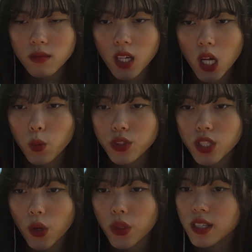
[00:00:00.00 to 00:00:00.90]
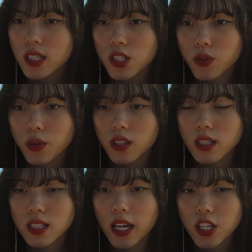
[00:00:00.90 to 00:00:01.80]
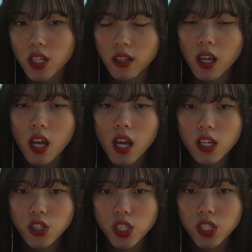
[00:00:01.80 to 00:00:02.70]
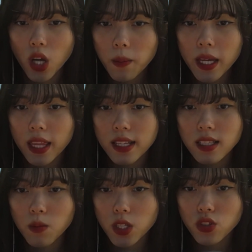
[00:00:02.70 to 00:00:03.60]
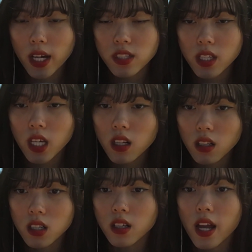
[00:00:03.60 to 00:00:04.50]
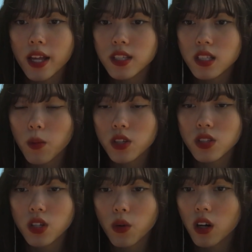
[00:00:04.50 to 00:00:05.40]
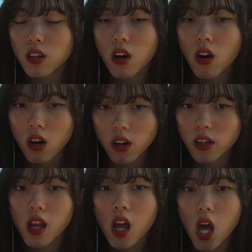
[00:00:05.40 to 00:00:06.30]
Wood told the station. She told me that someone tried to kill her and someone stole her car.